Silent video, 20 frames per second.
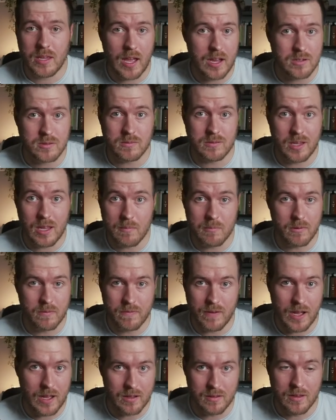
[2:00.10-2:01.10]
actual YAML
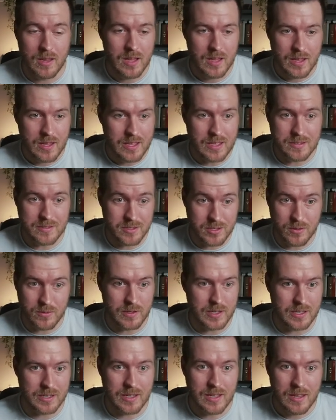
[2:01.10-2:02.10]
file is
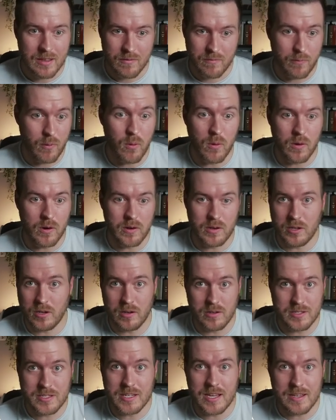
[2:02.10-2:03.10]
doing for your
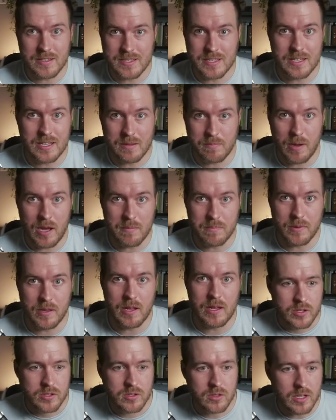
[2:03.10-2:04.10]
CI/CD
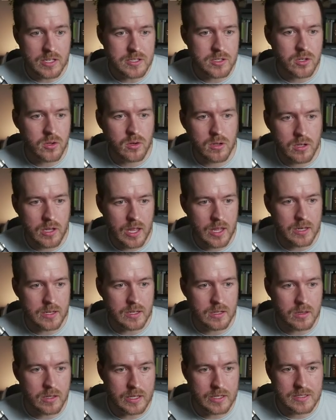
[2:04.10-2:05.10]
pipeline. So let's go ahead and
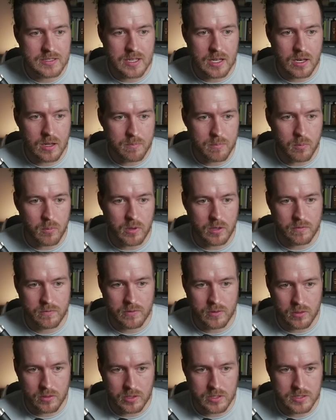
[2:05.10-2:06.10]
click set up a
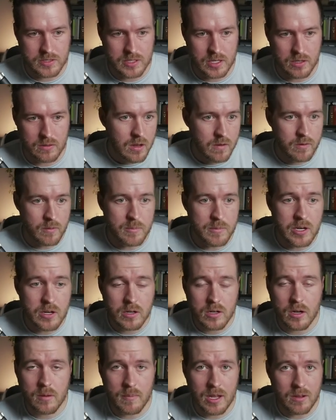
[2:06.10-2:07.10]
workflow yourself. From here,
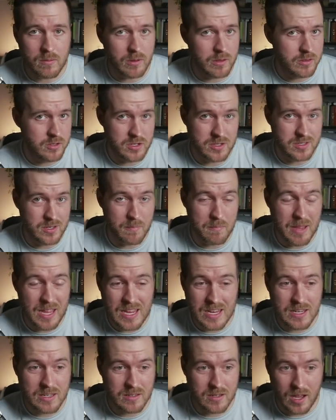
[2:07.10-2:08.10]
you're met with just a
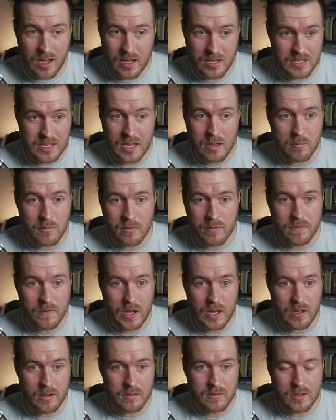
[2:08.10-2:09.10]
main.yaml
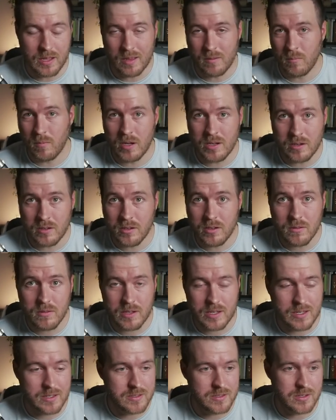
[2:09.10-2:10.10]
file. And what you're
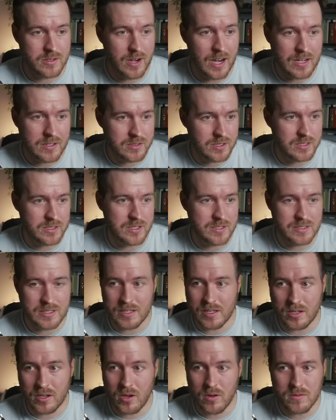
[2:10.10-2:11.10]
doing is you're actually just in
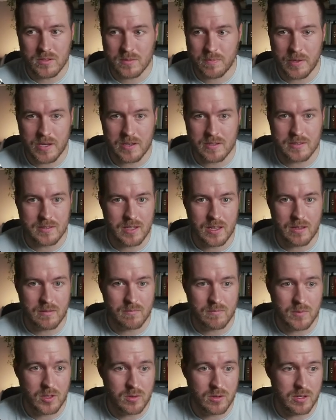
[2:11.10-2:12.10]
a code space that
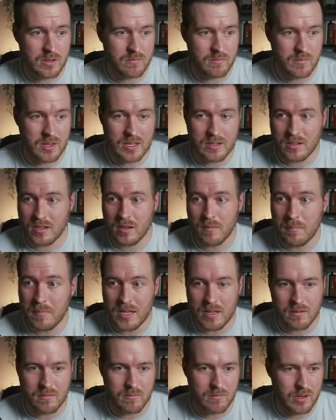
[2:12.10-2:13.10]
you can then
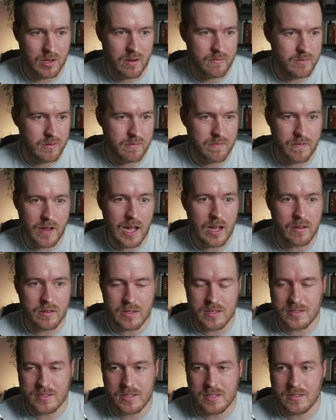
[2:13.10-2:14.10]
commit whatever file
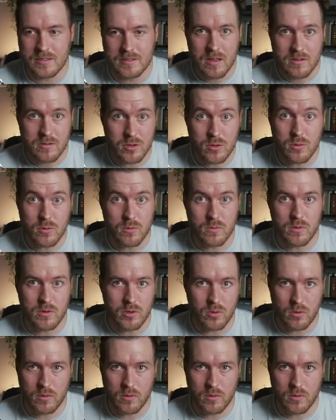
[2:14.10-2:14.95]
this is to your